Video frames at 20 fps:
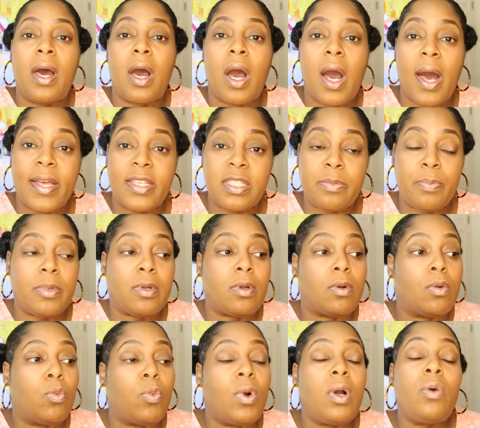a hospital?
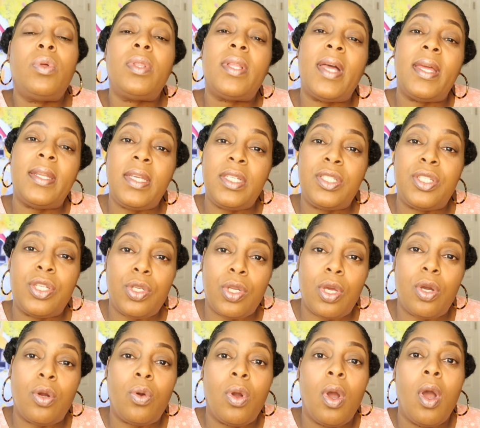What will I need to
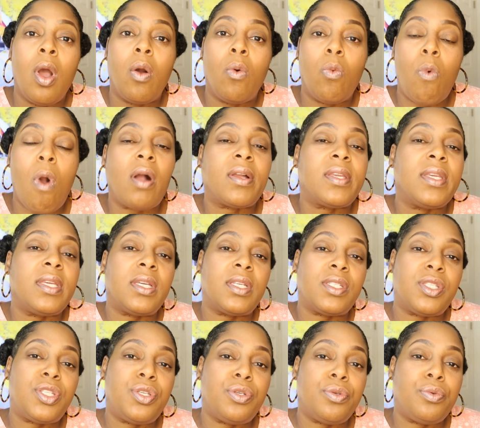know walking
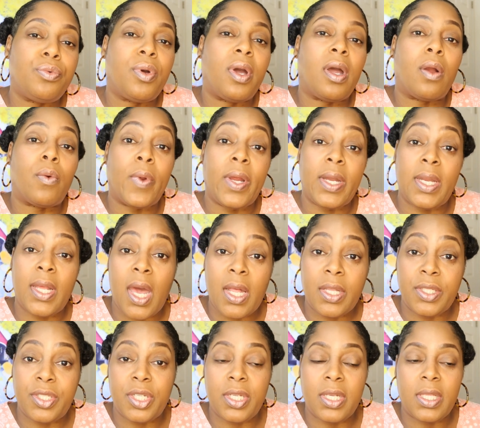into a
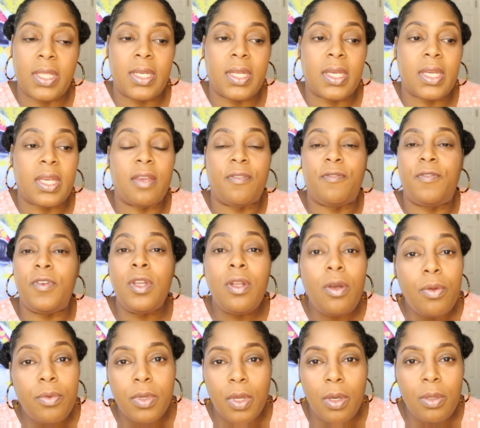radiology clinic? If you
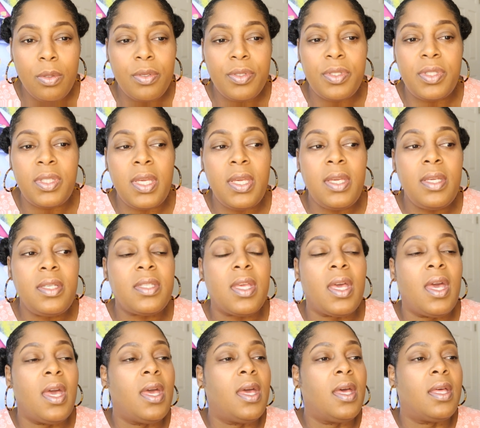don't know those things,
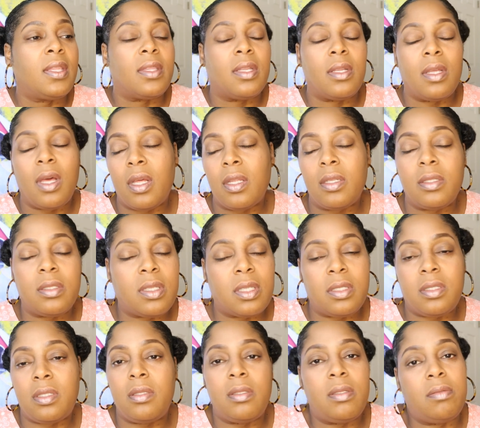
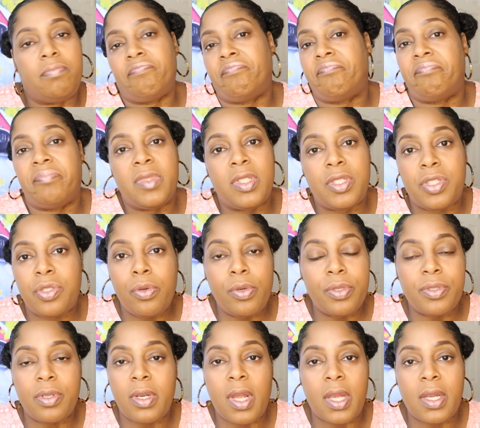the
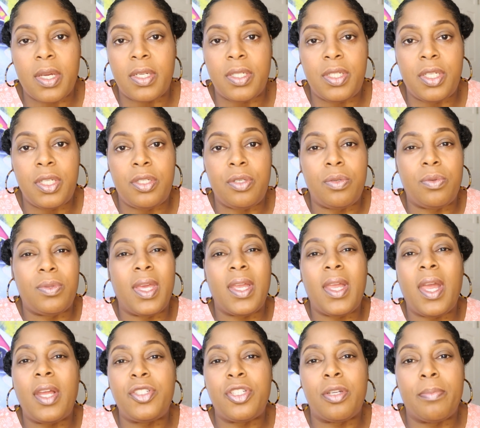schools are not going to teach you. They
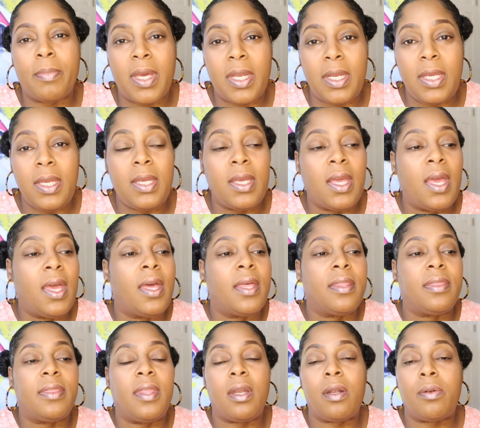got your money.
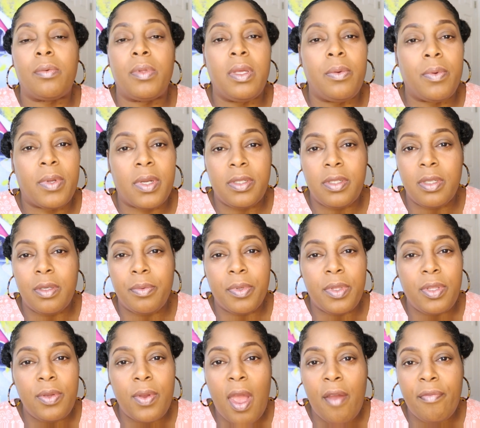They don't really want to deal
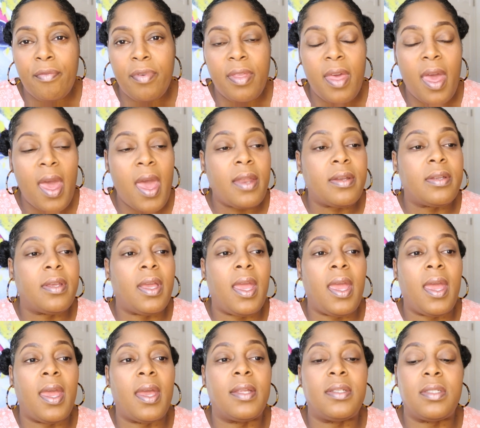with you after that.
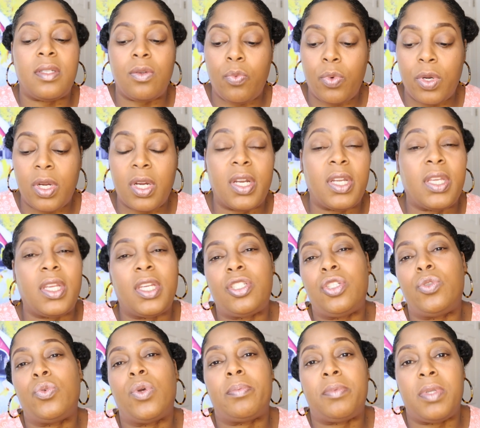And we're going to
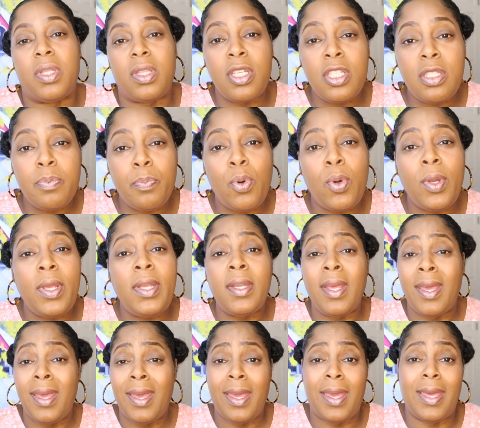get you up to this point
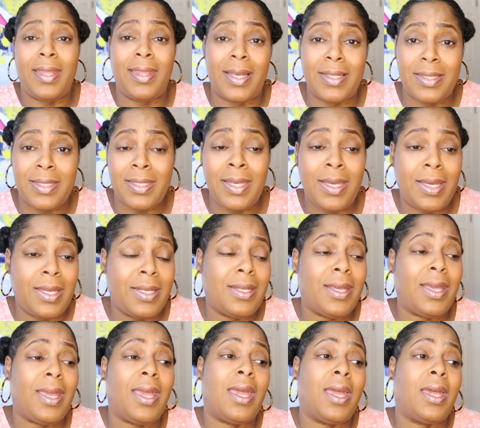and that's it.
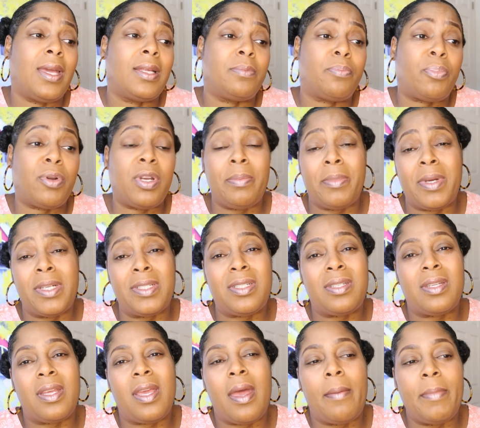And pretty
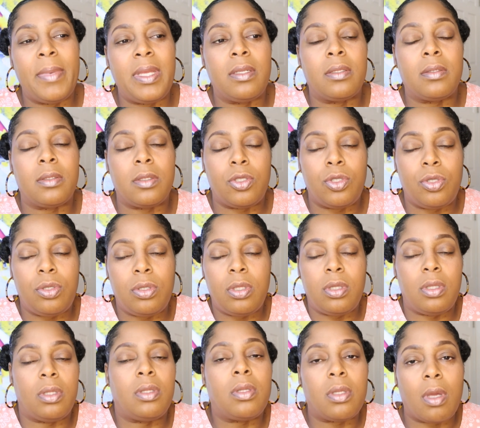much, I mean,
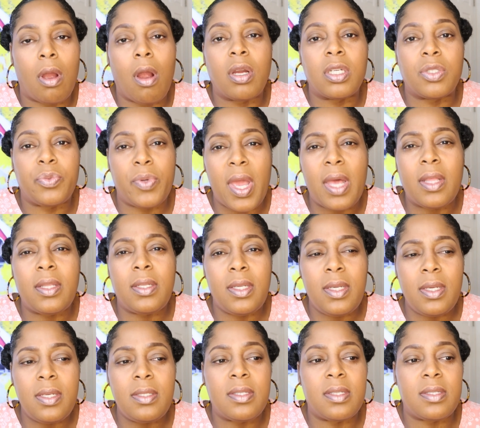the harsh
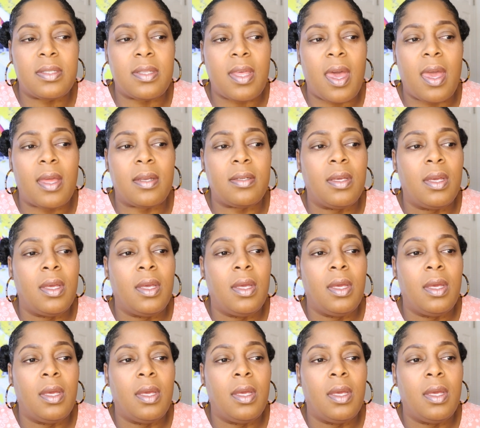reality is, is that